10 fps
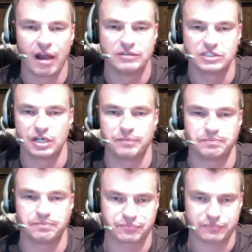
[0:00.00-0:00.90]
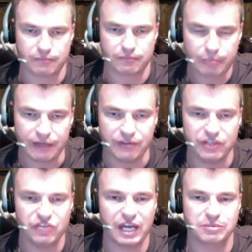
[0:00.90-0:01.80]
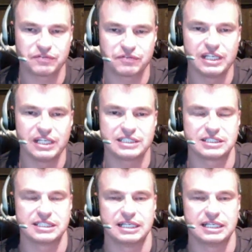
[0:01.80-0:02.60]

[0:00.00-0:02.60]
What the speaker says: So these types of lists,